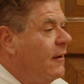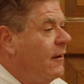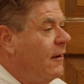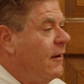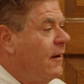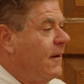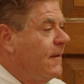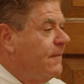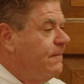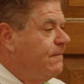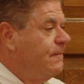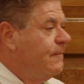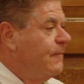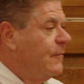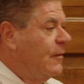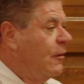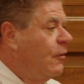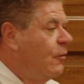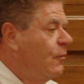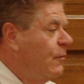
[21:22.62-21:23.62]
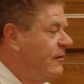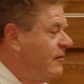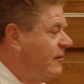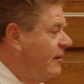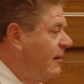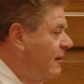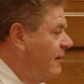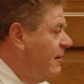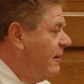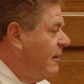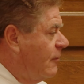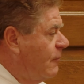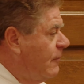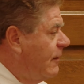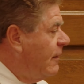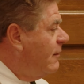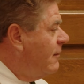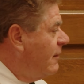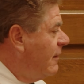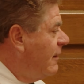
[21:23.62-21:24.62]
uh, who was
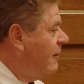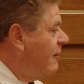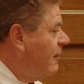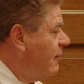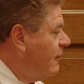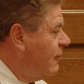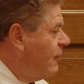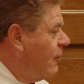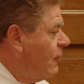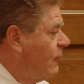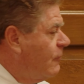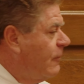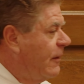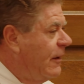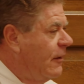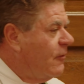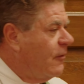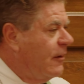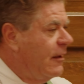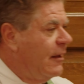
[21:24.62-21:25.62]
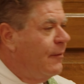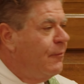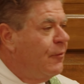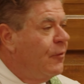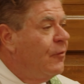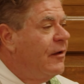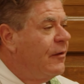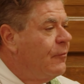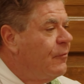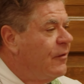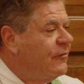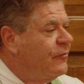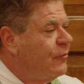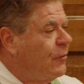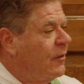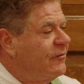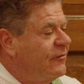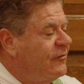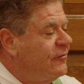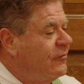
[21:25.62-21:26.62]
illiterate. He didn't know Greek or Hebrew. He was
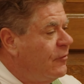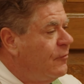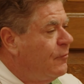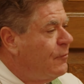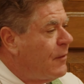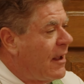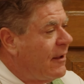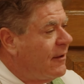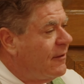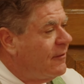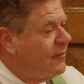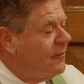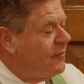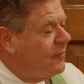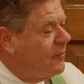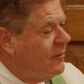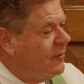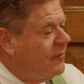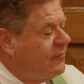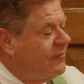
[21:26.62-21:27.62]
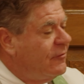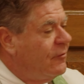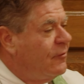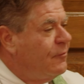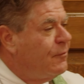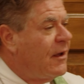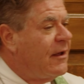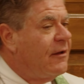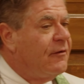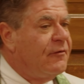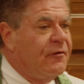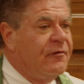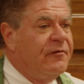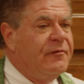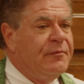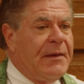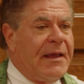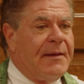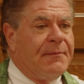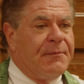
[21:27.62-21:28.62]
once sued by a, sued by a
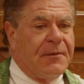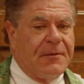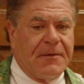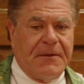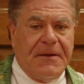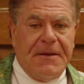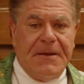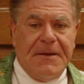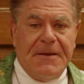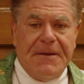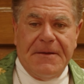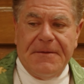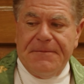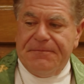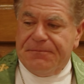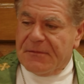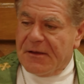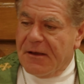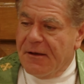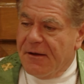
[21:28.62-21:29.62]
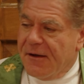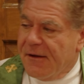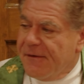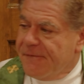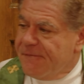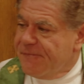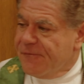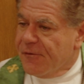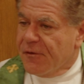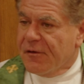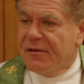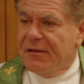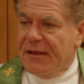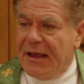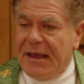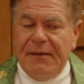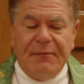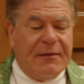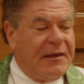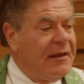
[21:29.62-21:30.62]
newspaper uh, for
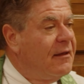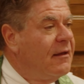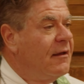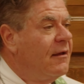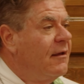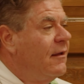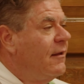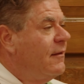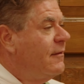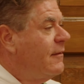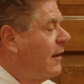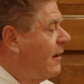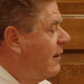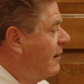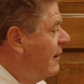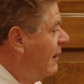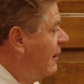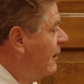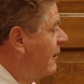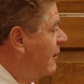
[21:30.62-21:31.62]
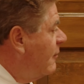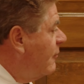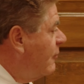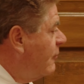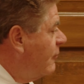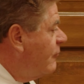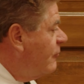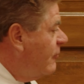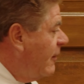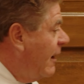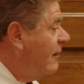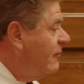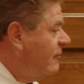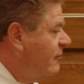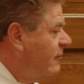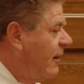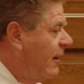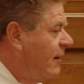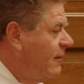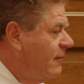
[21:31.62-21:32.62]
claiming that he could
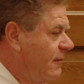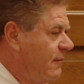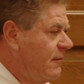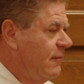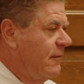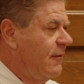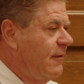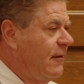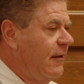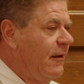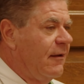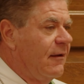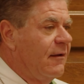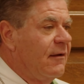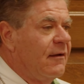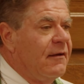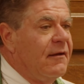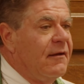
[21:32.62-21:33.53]
translate the,